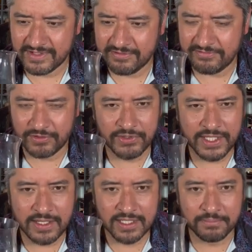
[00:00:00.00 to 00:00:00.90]
of
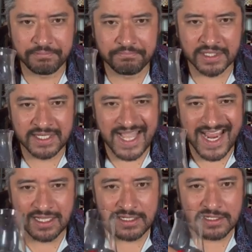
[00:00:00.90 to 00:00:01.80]
fruity, like a
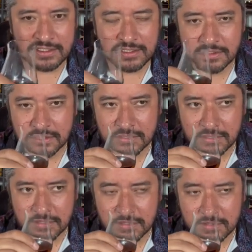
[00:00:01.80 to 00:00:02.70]
banana
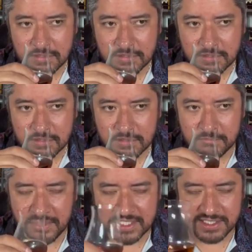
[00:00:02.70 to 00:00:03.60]

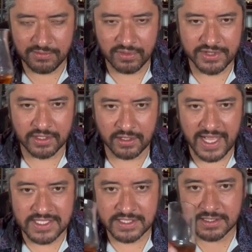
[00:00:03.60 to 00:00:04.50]
mixed in with your
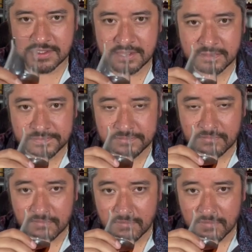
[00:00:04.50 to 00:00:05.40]
classics.
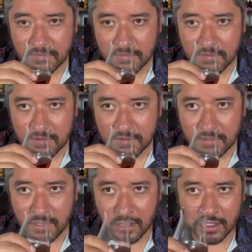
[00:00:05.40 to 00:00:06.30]

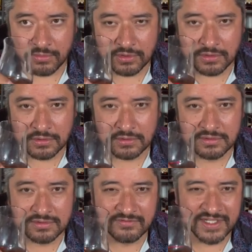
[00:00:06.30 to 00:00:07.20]

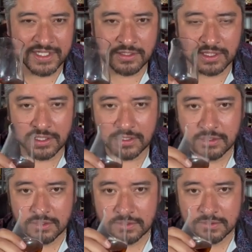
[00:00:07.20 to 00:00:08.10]
Caramel,
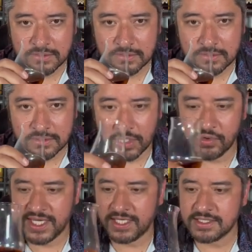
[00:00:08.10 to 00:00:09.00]
vanilla,
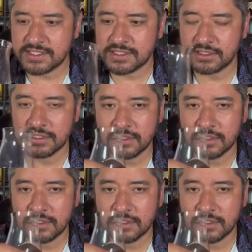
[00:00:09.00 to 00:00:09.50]
oakiness.